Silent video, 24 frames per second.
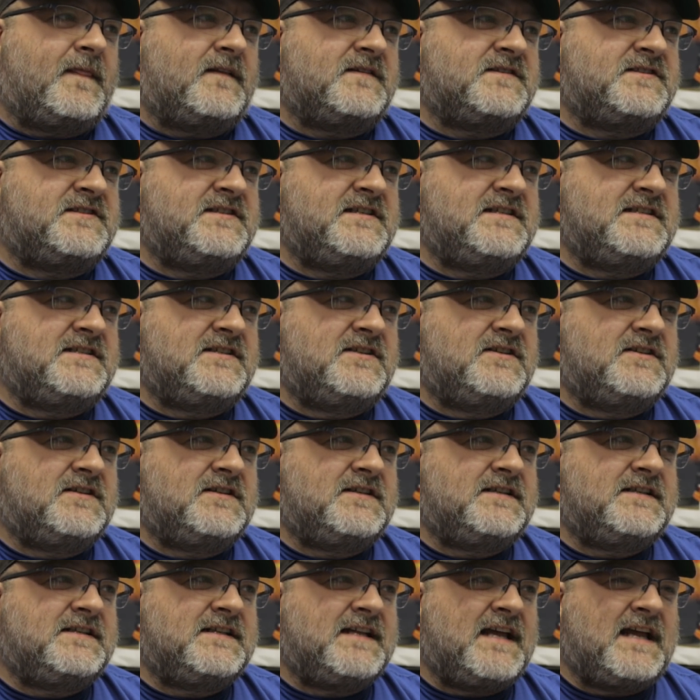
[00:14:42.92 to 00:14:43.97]
She's
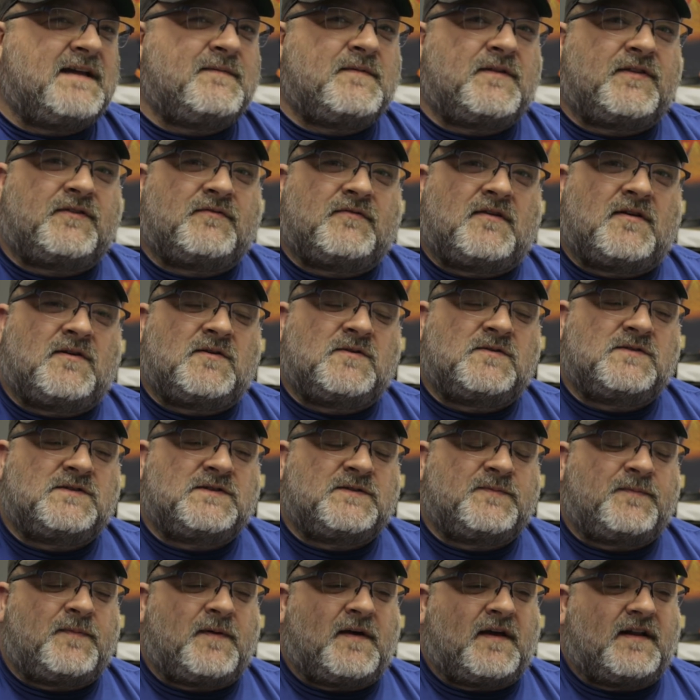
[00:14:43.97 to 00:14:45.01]
good in Game of
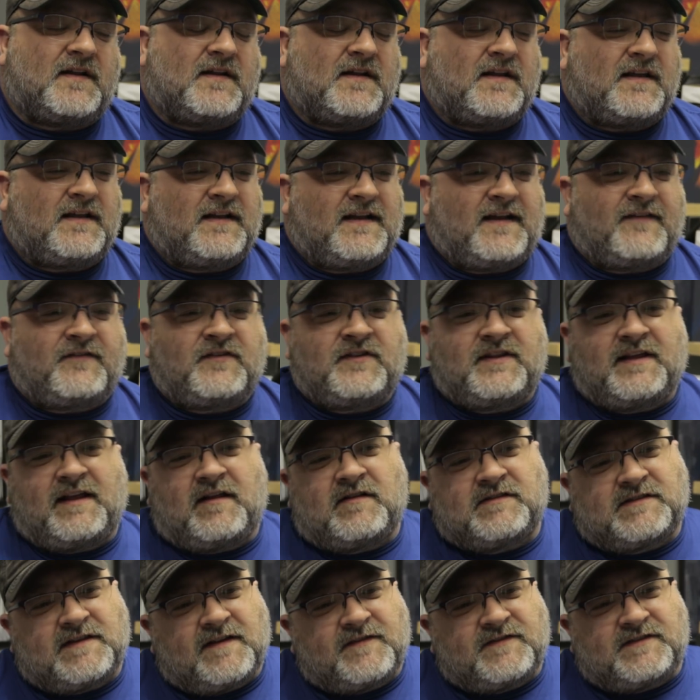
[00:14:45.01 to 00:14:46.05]
Thrones, but in everything
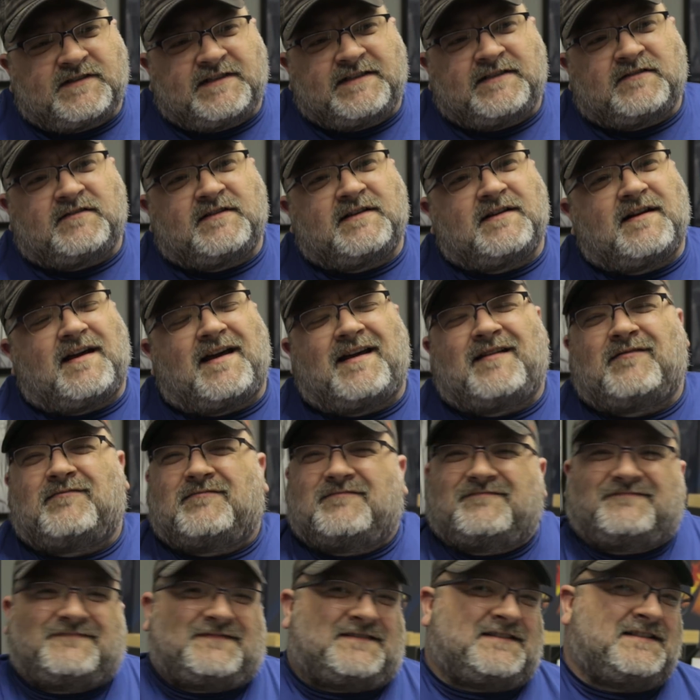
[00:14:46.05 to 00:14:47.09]
else I've seen her in,
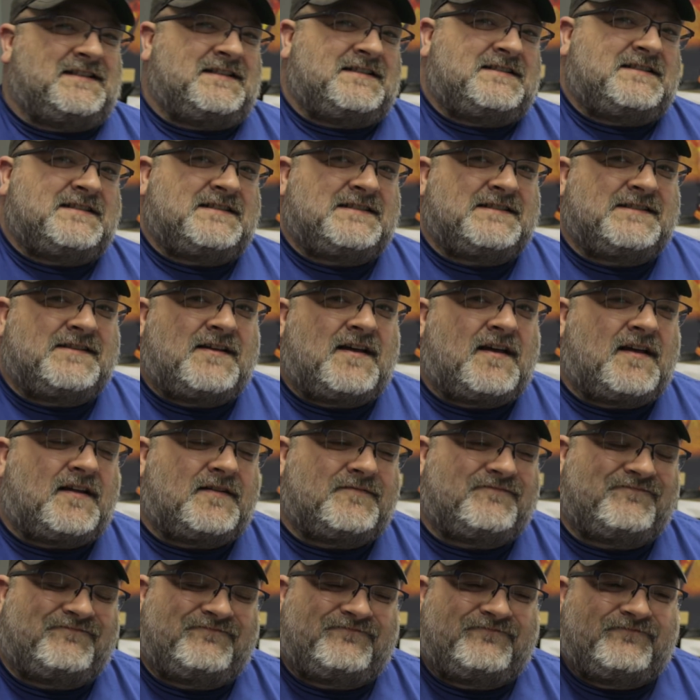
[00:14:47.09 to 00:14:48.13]
she's just
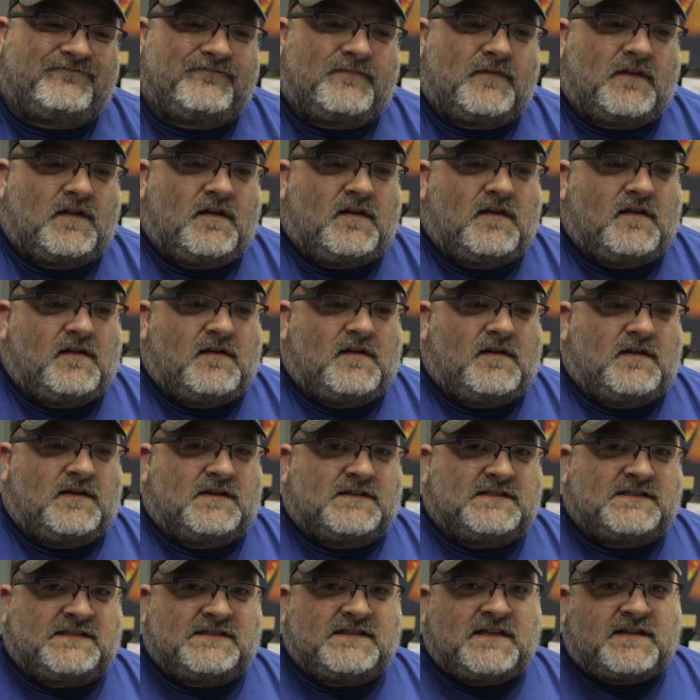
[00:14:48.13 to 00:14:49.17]
not.
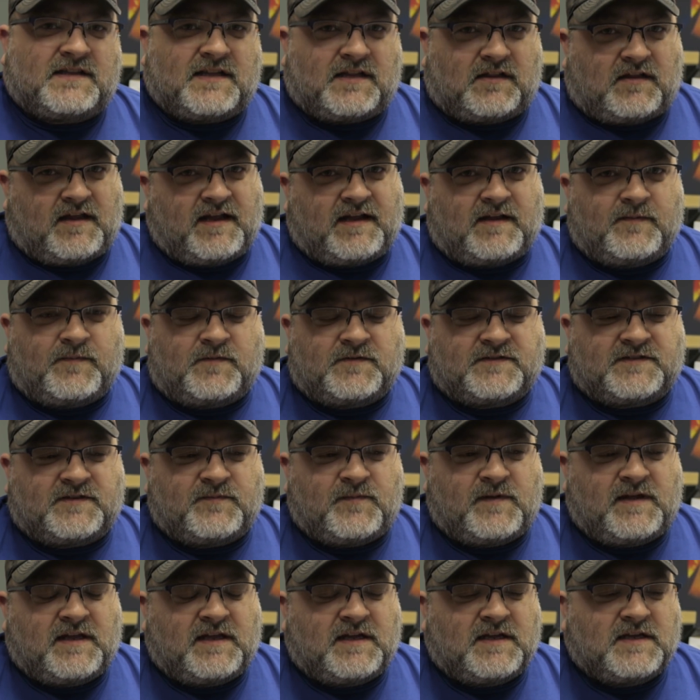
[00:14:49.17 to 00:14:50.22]
She's not that likable to
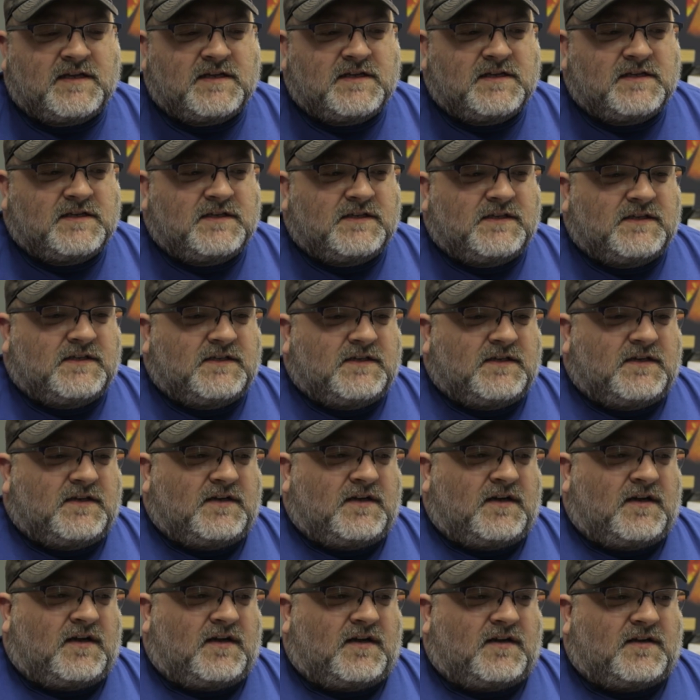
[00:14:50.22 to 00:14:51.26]
me.
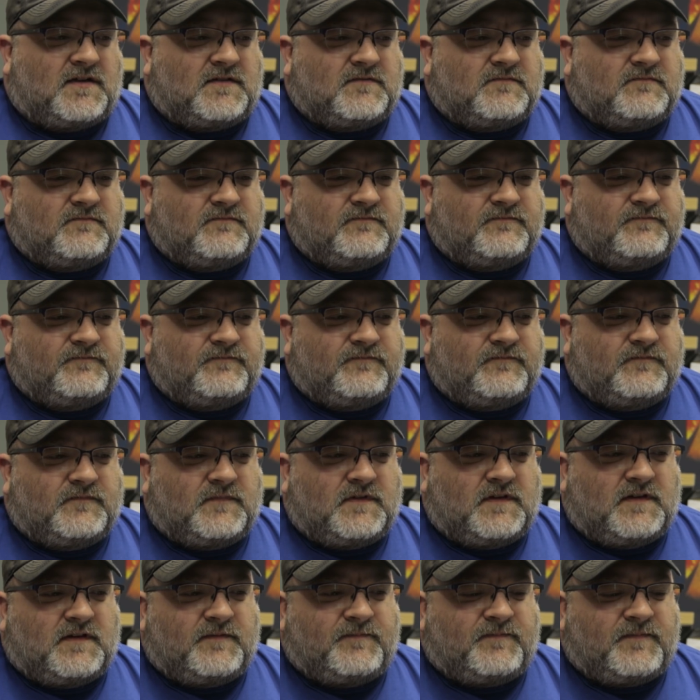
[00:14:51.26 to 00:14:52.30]
I
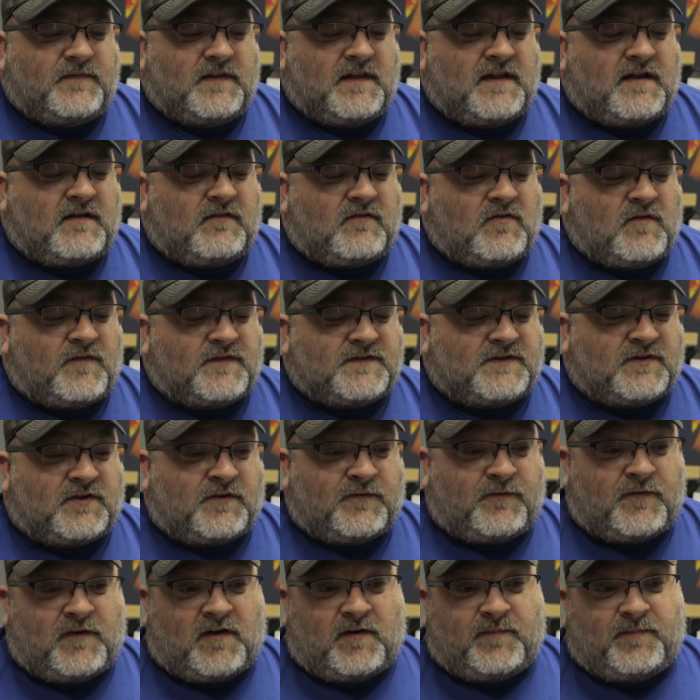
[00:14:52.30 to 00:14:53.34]
don't know if it's her
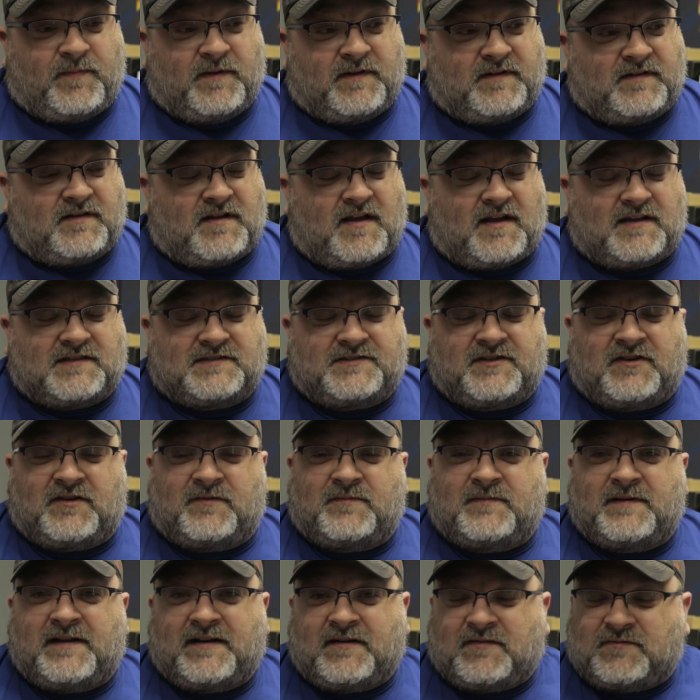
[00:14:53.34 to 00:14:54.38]
fault, but
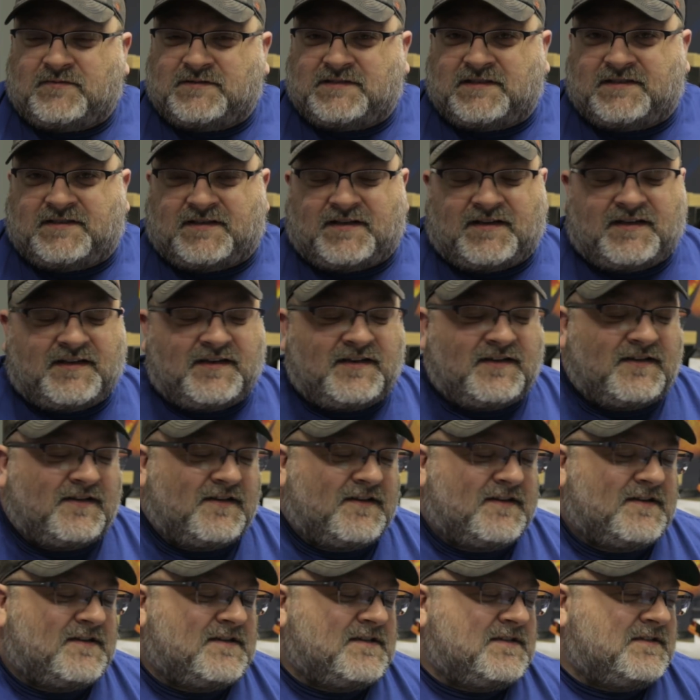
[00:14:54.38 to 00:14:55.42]
Terminator was a dud.
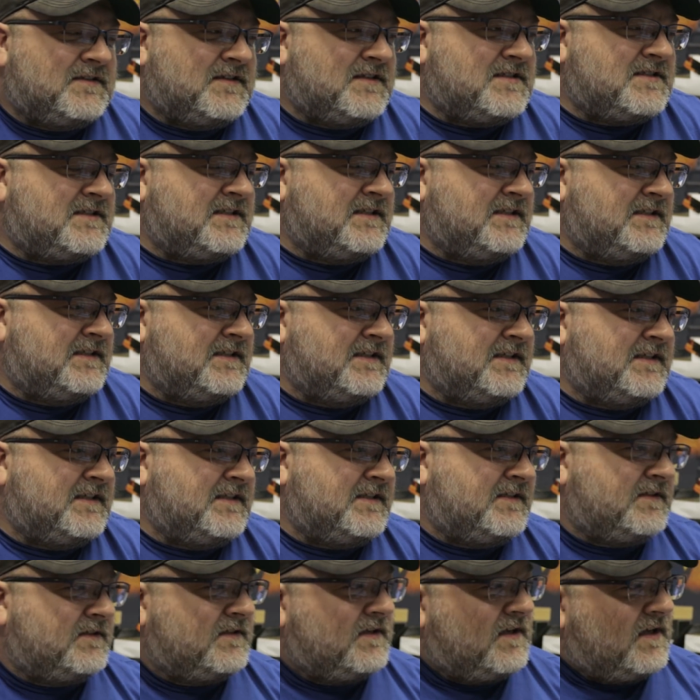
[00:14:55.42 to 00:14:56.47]
that she
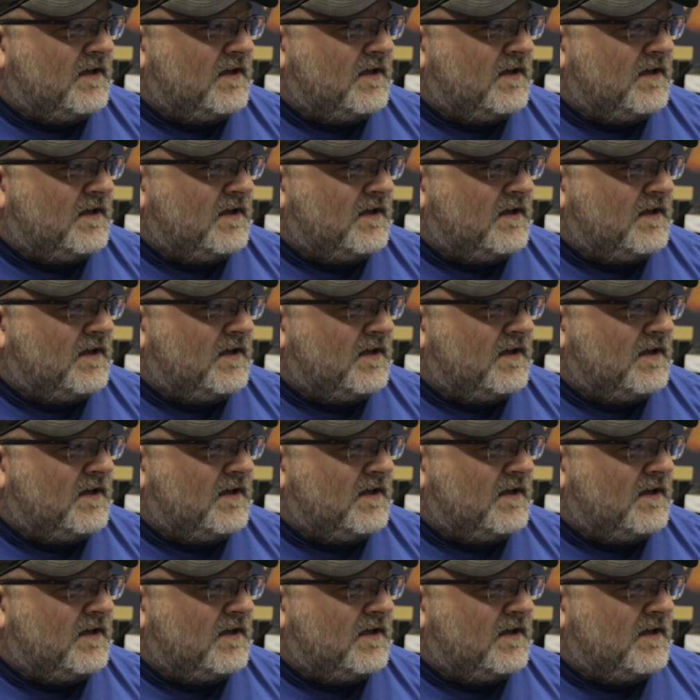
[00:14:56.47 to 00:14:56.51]
did.